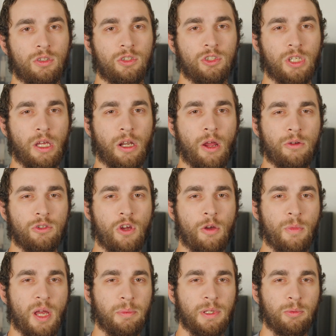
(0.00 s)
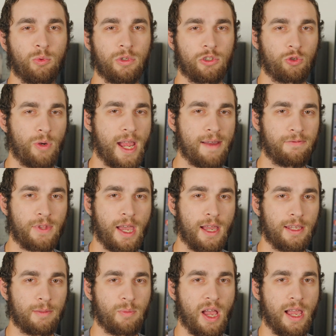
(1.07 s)
Shout out to all my people with giraffe
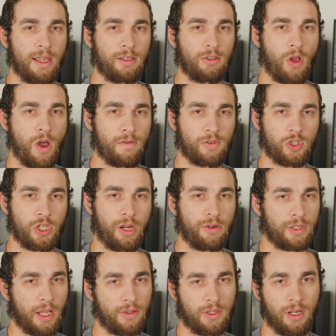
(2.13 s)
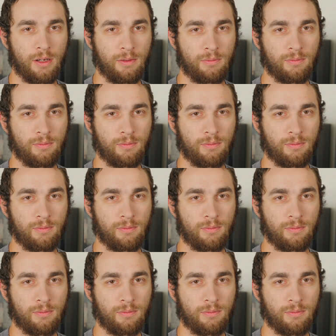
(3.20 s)
thighs buying office chairs out there.